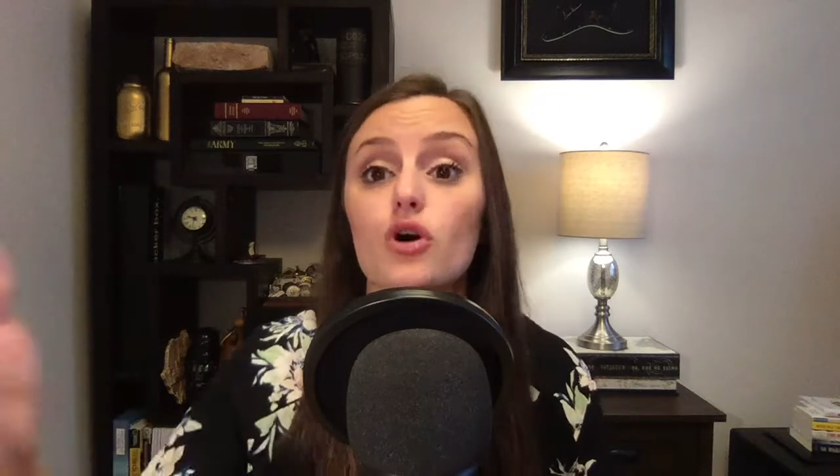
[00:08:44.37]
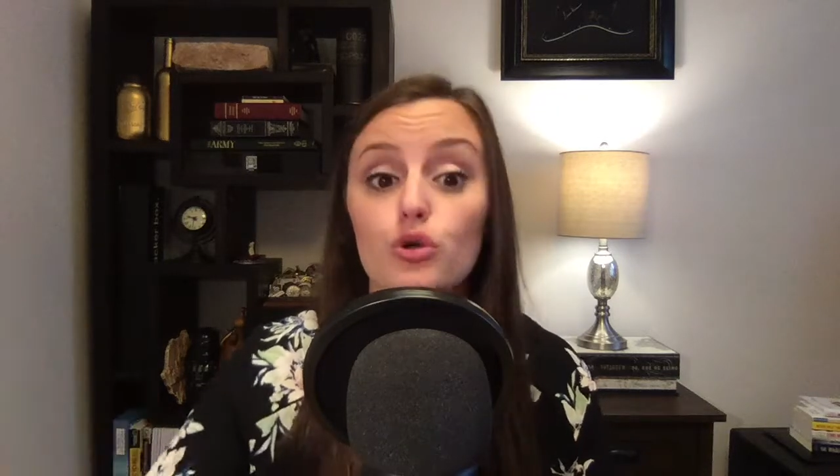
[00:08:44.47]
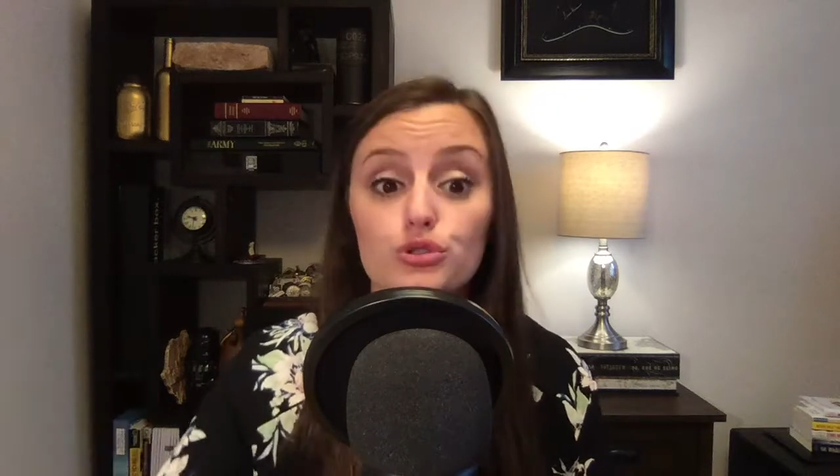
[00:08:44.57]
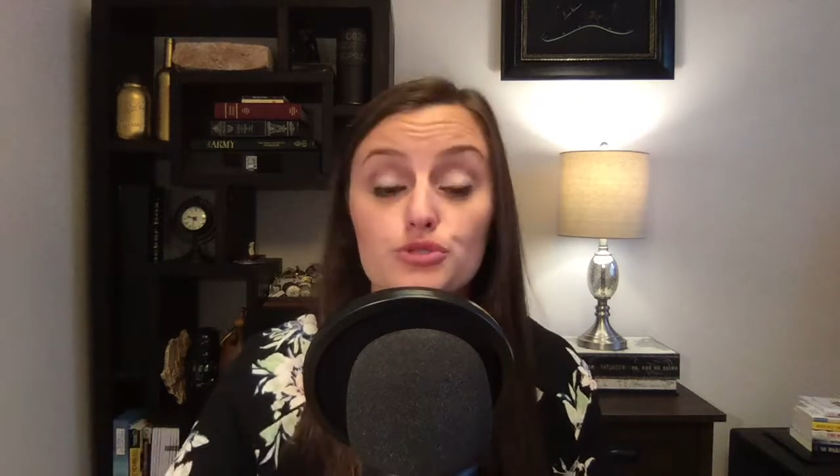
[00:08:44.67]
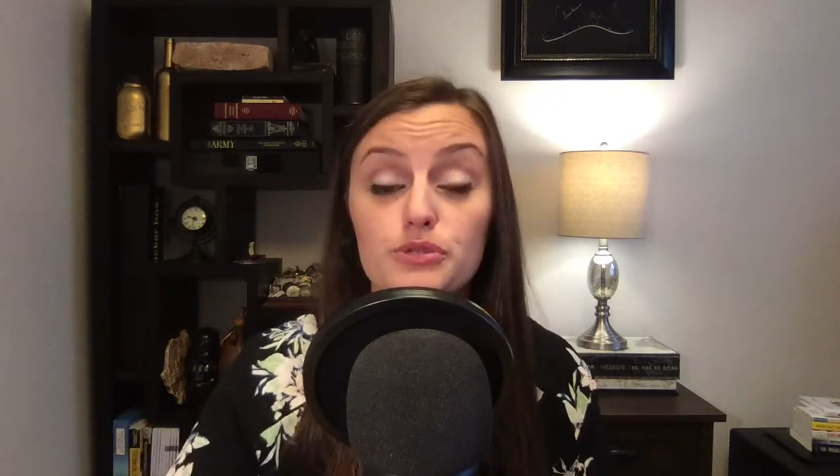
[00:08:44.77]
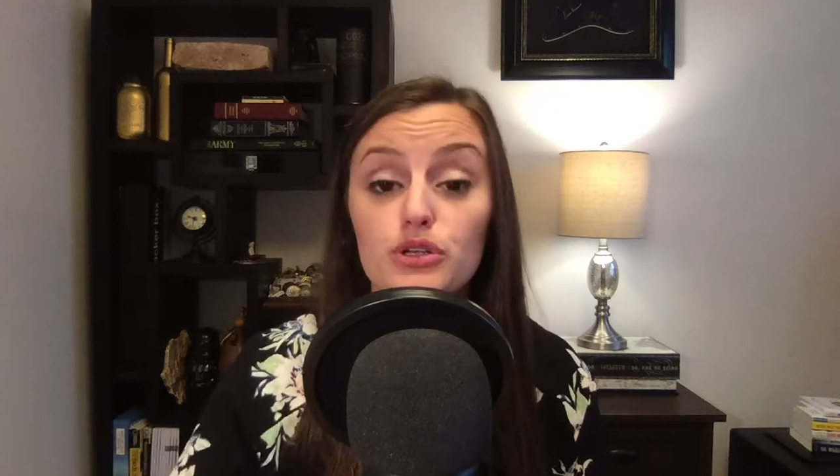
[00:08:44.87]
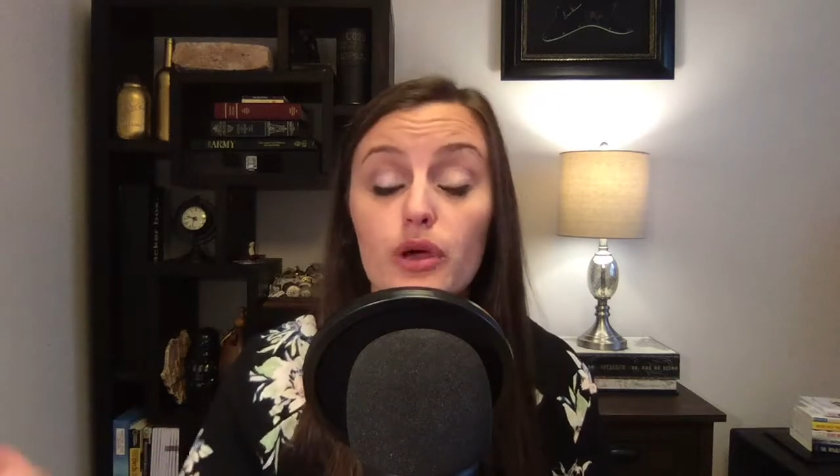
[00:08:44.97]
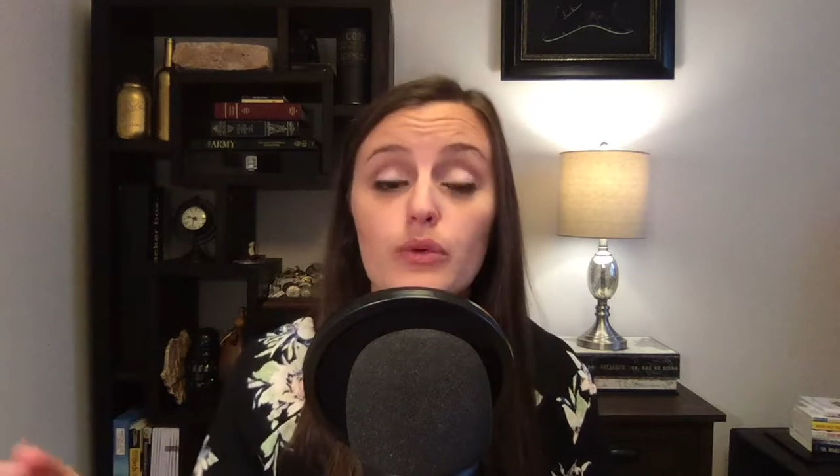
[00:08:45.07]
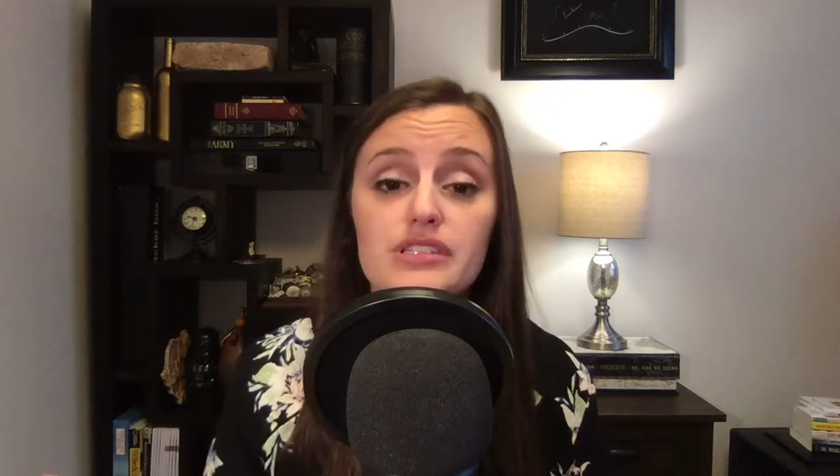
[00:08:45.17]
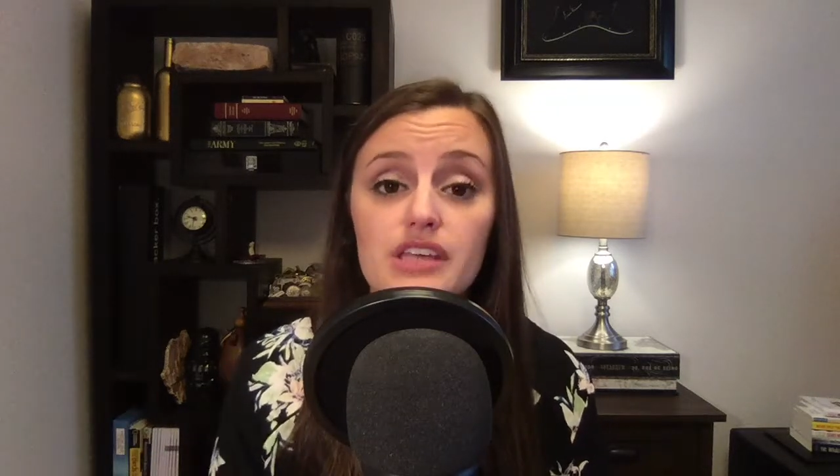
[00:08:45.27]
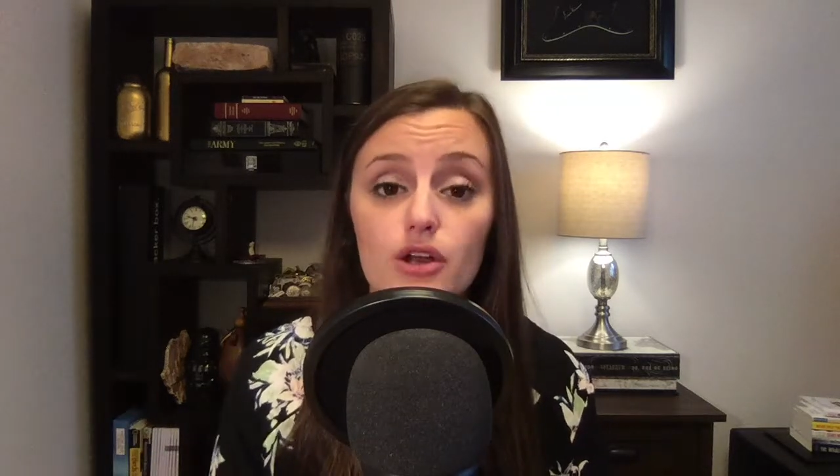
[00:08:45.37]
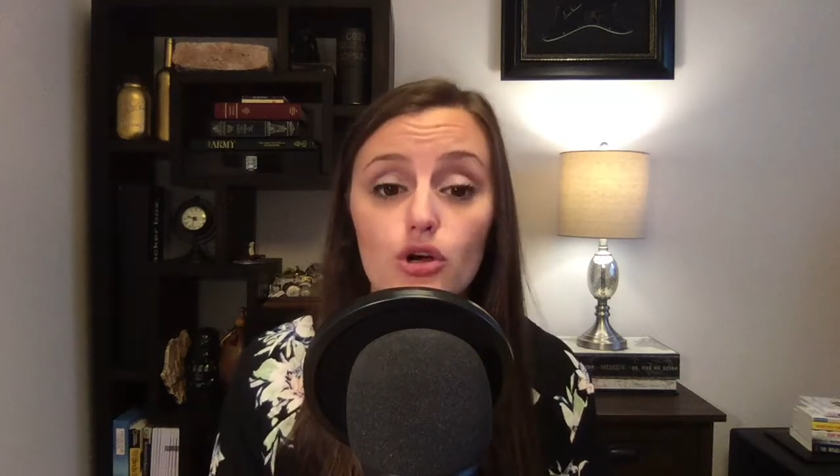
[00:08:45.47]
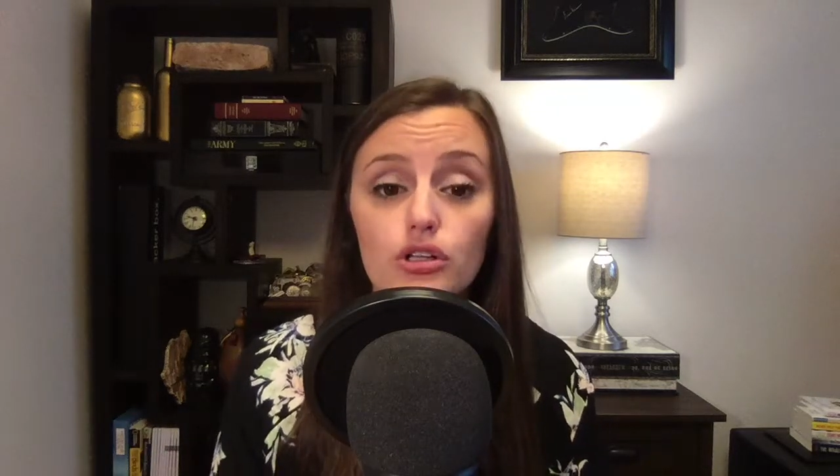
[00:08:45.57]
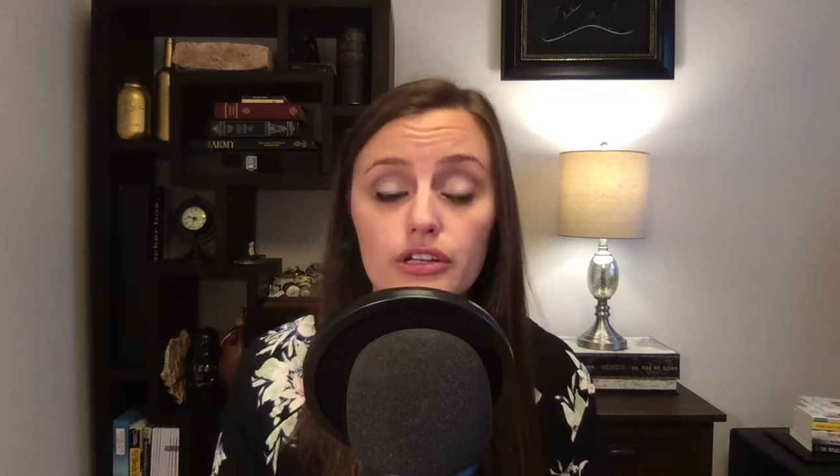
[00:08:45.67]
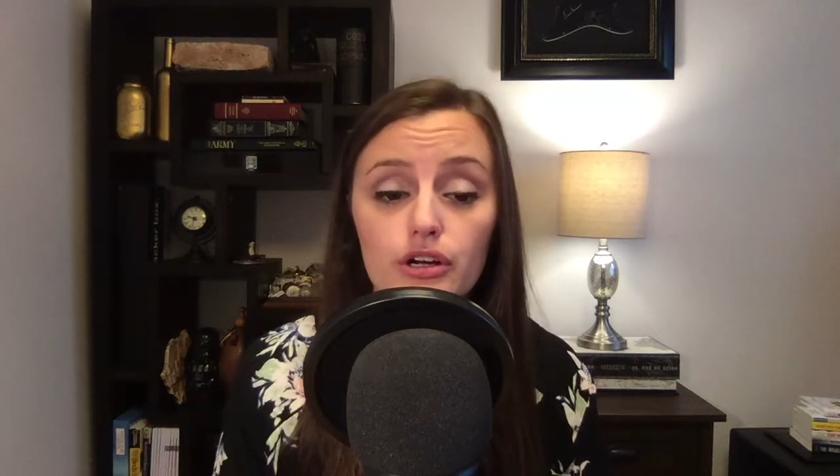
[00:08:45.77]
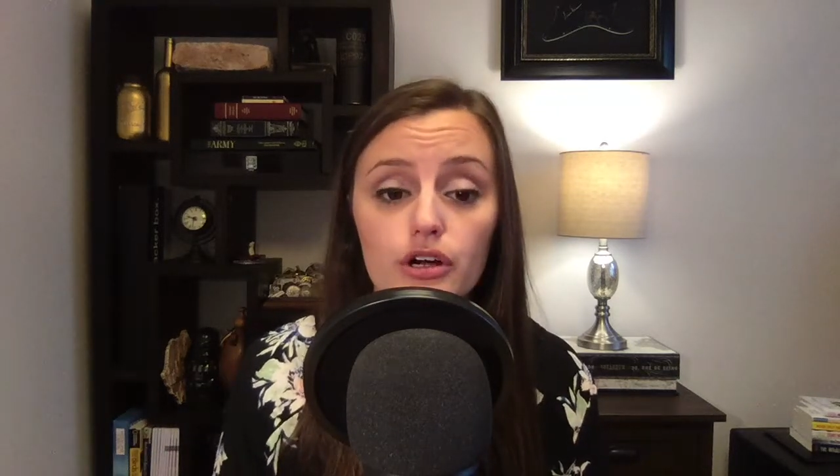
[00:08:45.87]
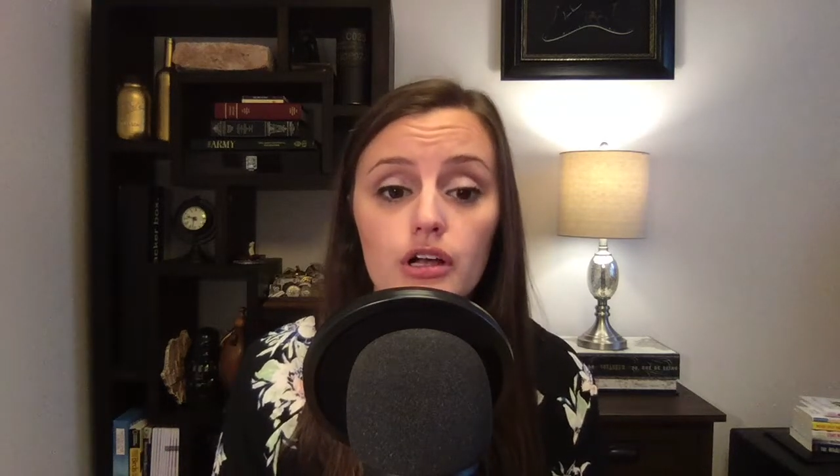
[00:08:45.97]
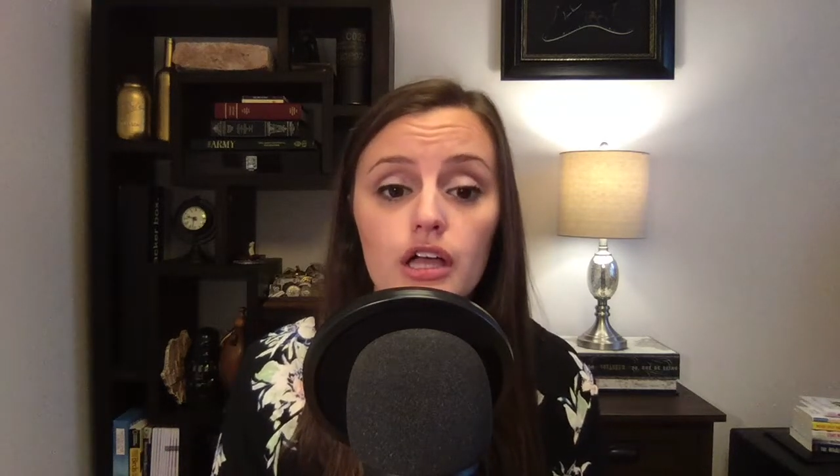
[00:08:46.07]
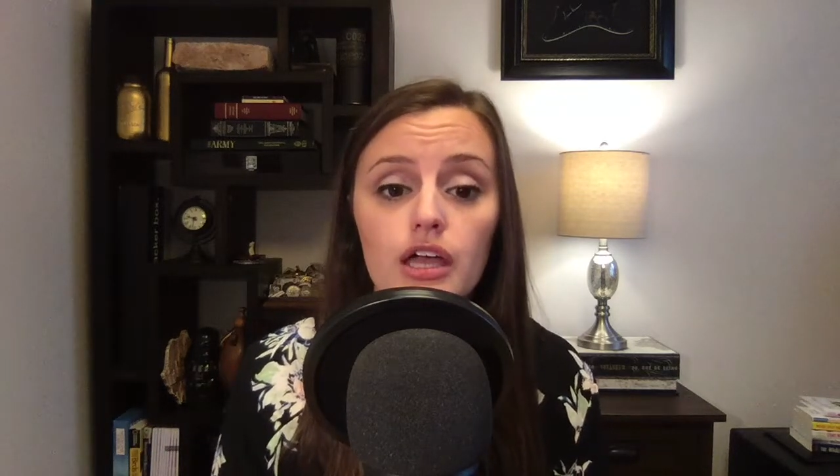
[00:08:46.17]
whole spiel that we said earlier,